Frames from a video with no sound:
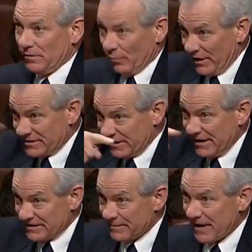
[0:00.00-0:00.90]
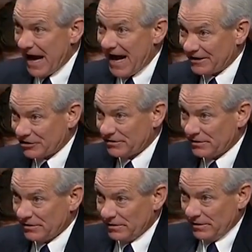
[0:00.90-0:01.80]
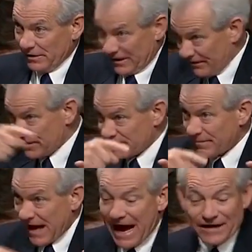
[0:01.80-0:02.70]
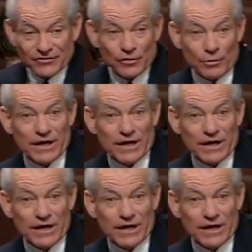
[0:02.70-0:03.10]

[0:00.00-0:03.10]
We need some cash. Give us some cash so